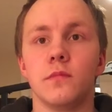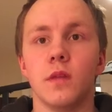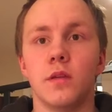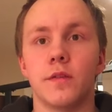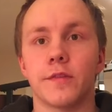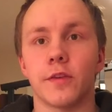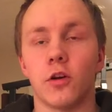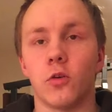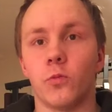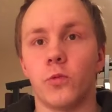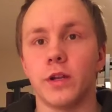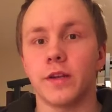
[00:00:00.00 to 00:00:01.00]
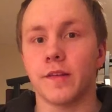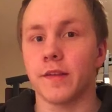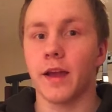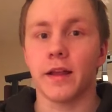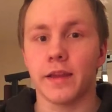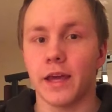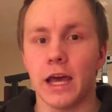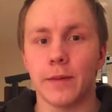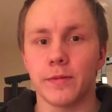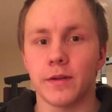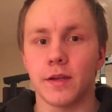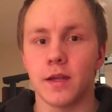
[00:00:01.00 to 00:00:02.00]
So, what exactly
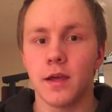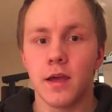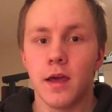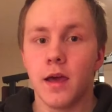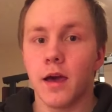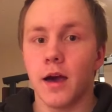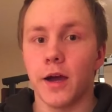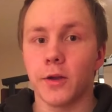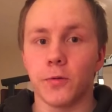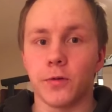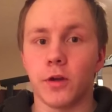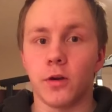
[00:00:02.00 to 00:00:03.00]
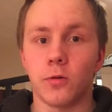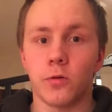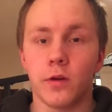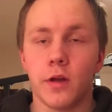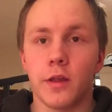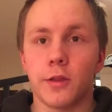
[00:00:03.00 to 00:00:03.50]
happened I don't know.